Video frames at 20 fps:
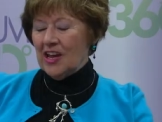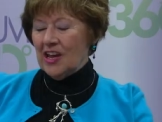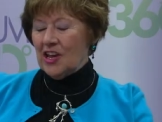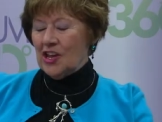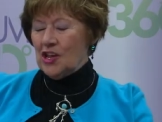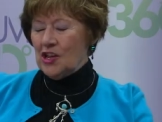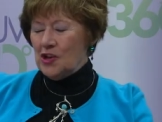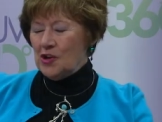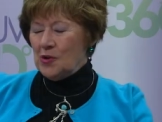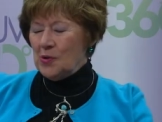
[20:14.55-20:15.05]

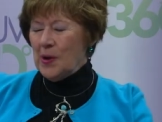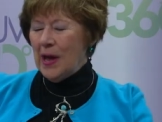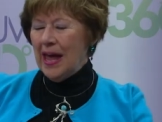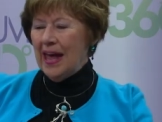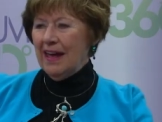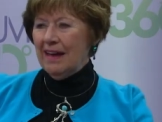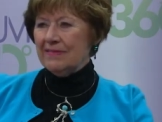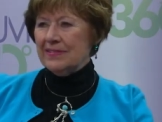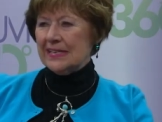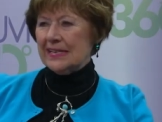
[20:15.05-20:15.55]
You
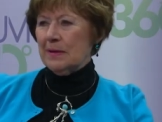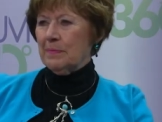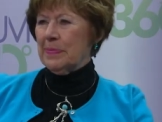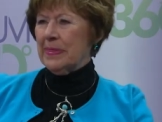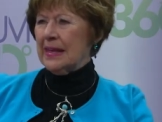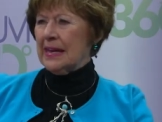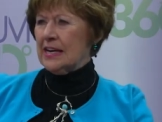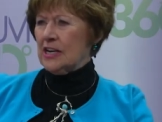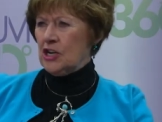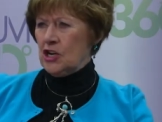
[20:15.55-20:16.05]
have
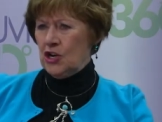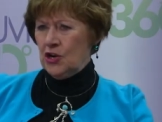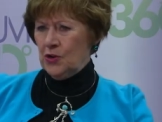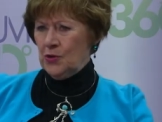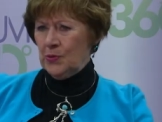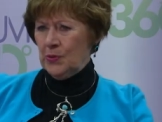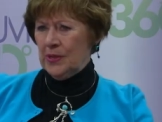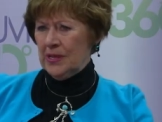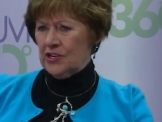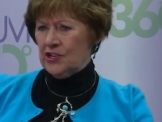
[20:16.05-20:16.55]
something new
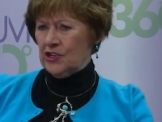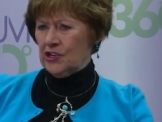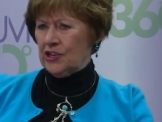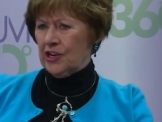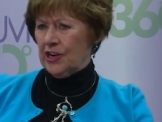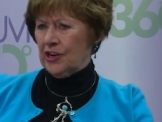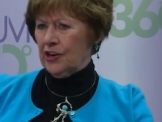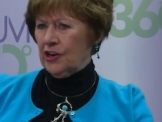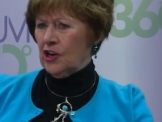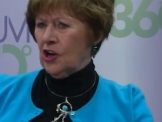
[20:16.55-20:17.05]
this
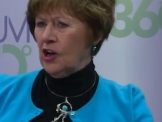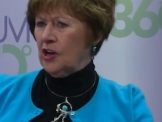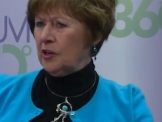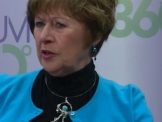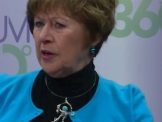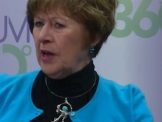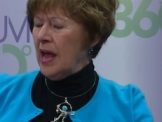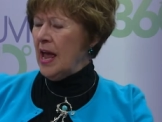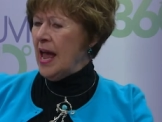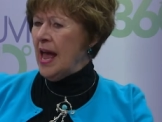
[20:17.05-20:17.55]
year called,
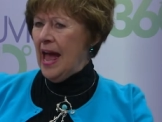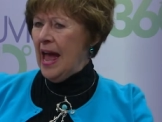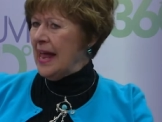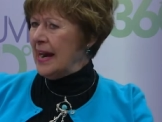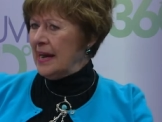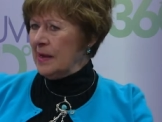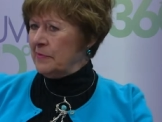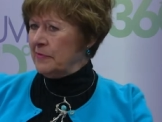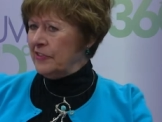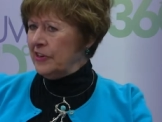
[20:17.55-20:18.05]
and
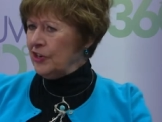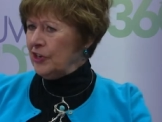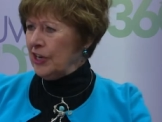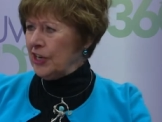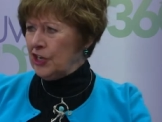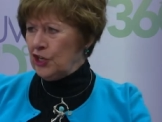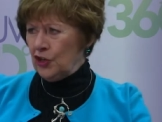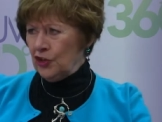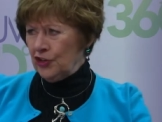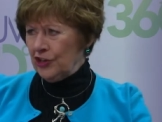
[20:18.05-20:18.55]
I'm very
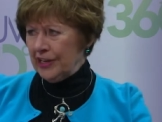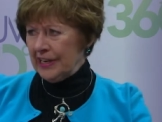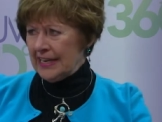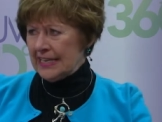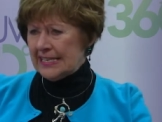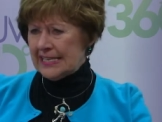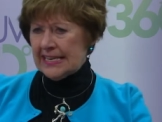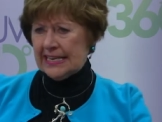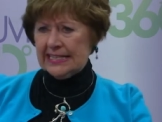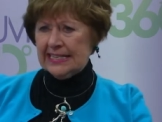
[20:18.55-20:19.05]
curious
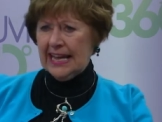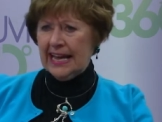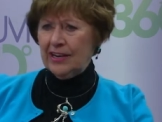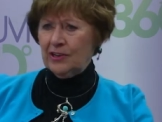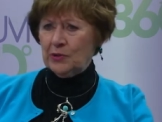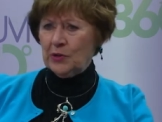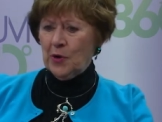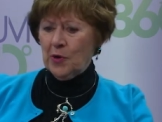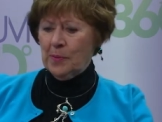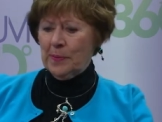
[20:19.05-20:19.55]
because I don't
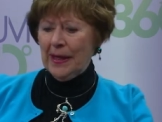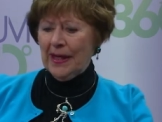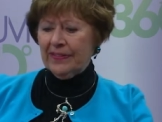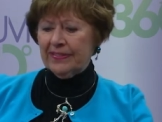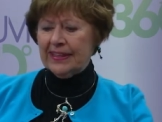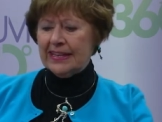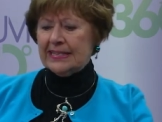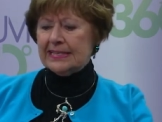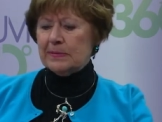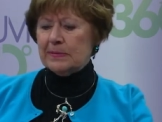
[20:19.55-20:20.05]
know about this,